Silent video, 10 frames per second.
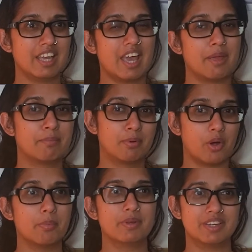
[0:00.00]
a
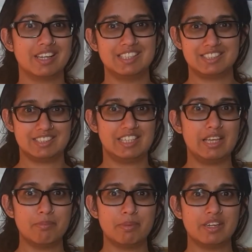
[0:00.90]
proper night's
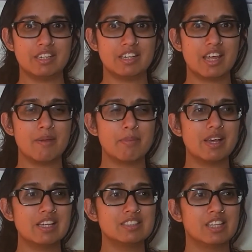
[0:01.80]
sleep in a night
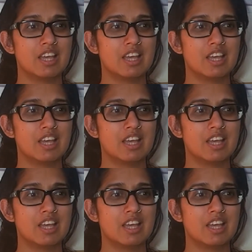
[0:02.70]
bus,